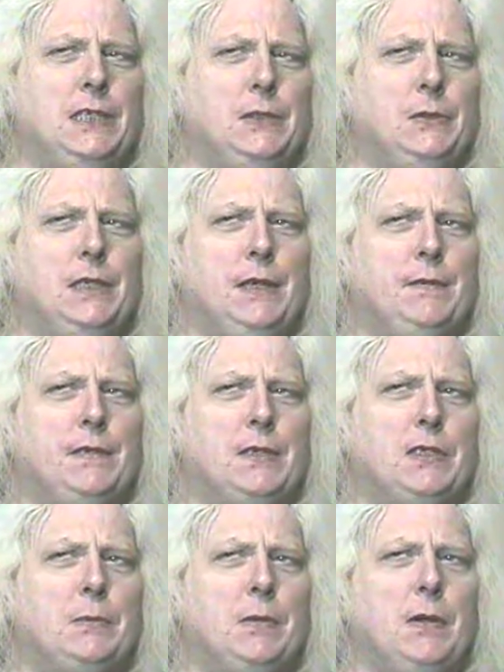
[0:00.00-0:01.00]
to give
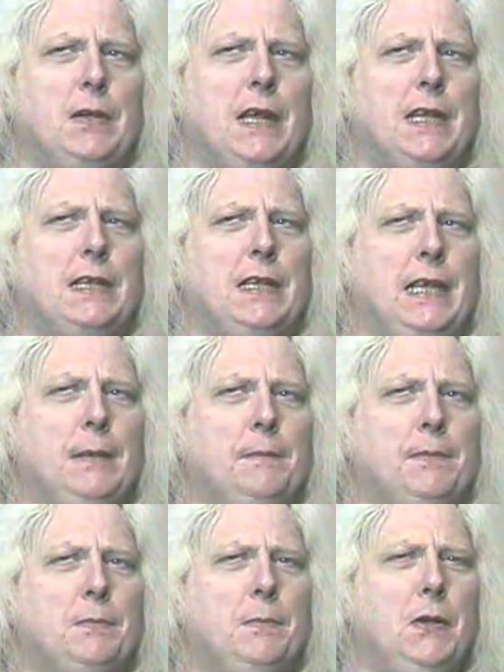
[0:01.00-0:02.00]
their spirit guide a name.
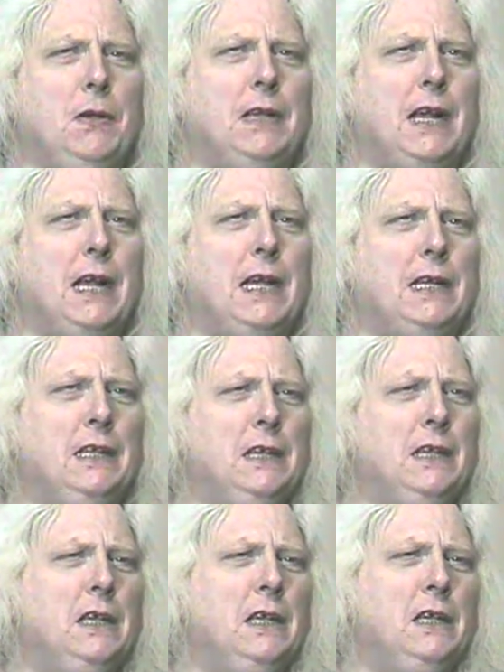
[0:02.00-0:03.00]
spirit guide
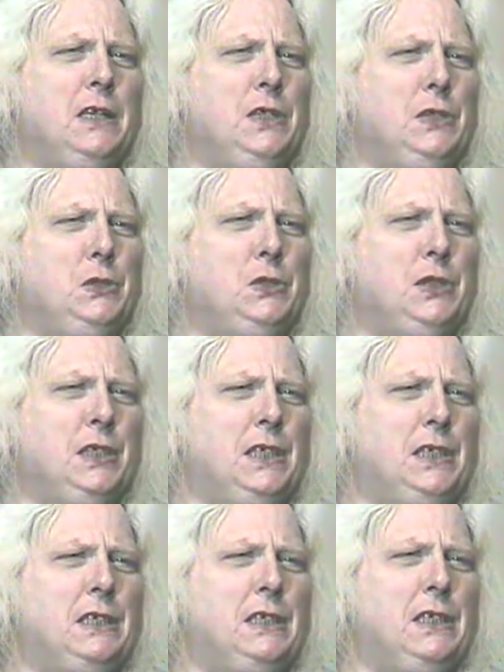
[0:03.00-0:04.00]

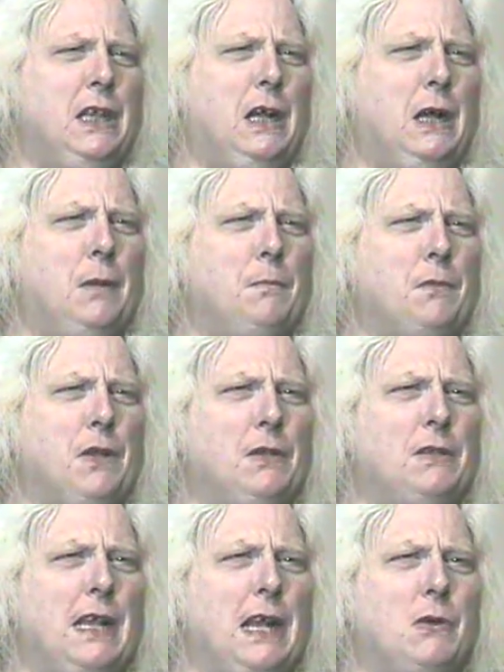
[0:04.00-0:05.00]
usually um,
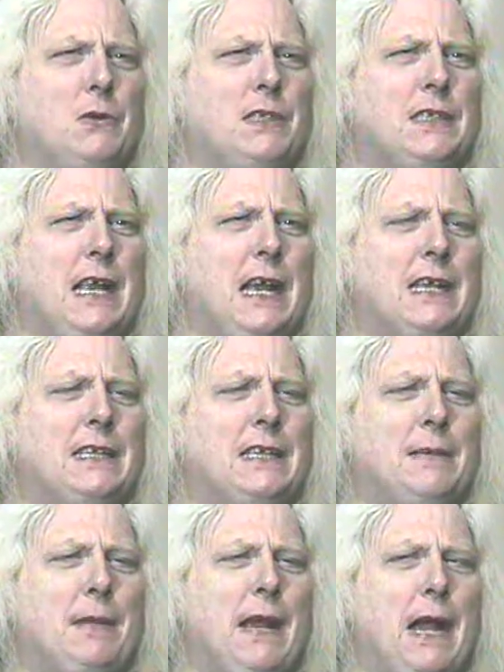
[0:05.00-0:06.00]
allows that
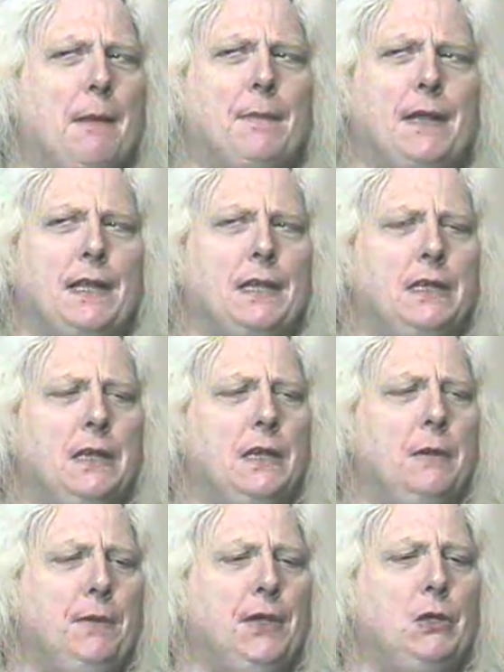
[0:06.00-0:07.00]
to happen
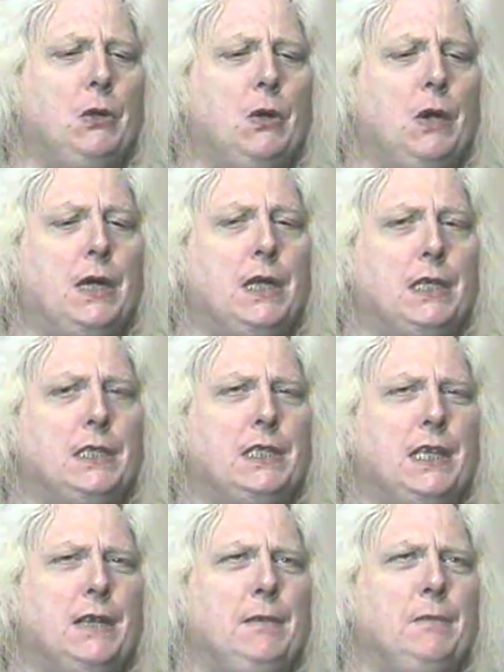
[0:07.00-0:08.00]

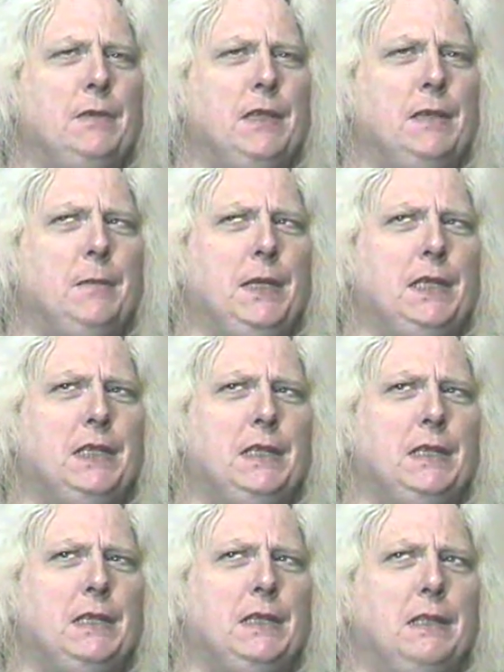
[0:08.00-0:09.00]
because it, it
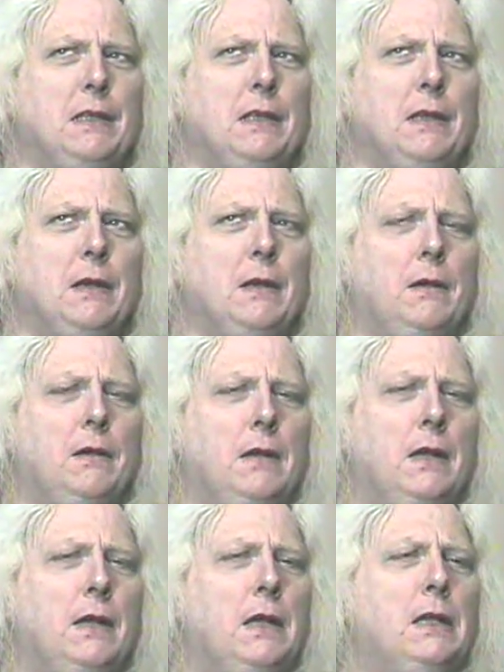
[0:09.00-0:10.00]
makes the,
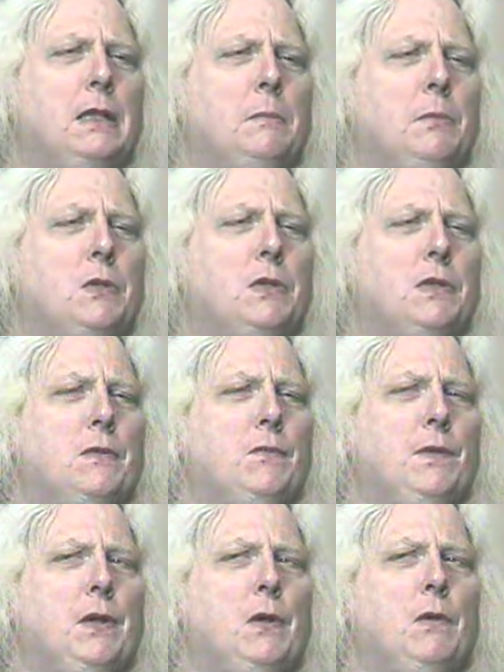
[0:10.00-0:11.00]
the person
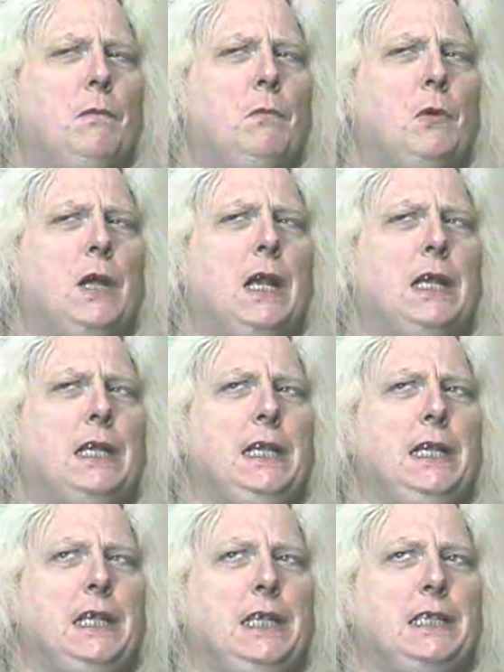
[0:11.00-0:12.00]
feel more at
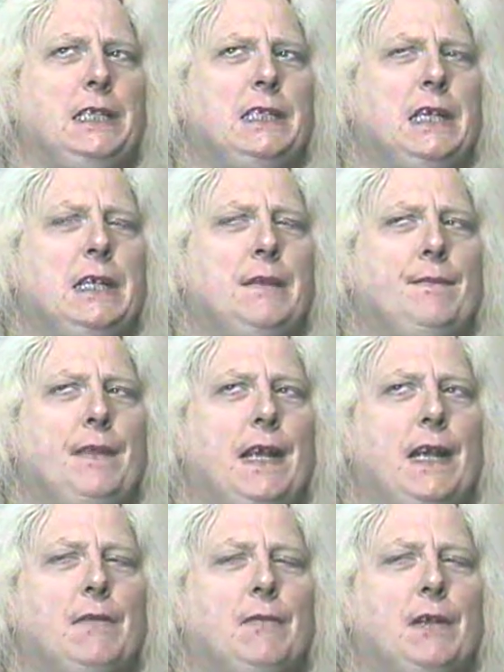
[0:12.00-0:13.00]
ease than if they
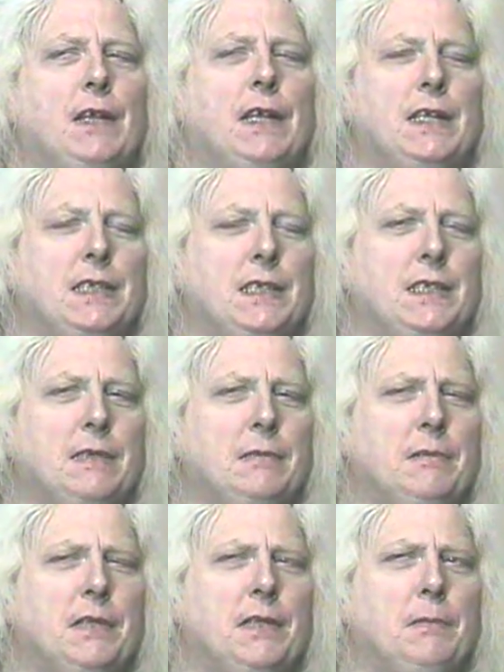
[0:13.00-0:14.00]
had realized that
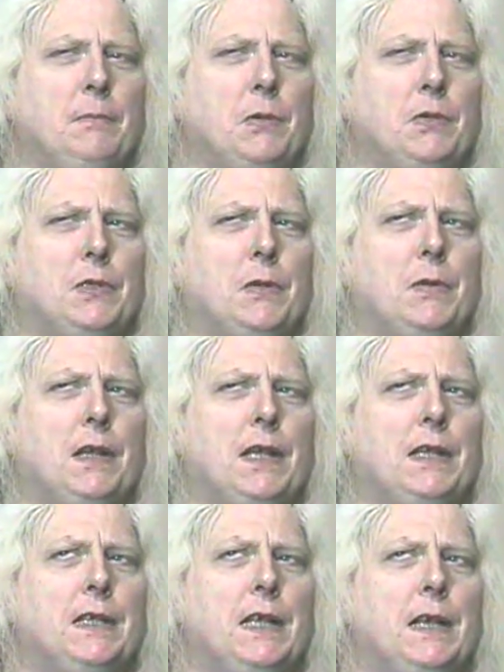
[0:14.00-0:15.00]
the, the person already
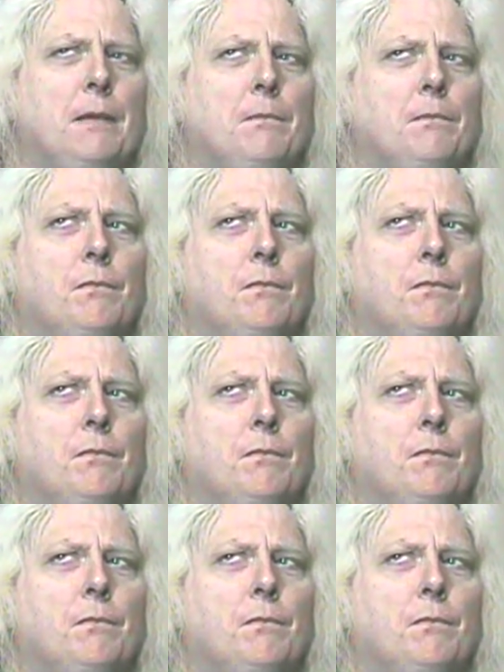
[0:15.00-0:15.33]
had a name.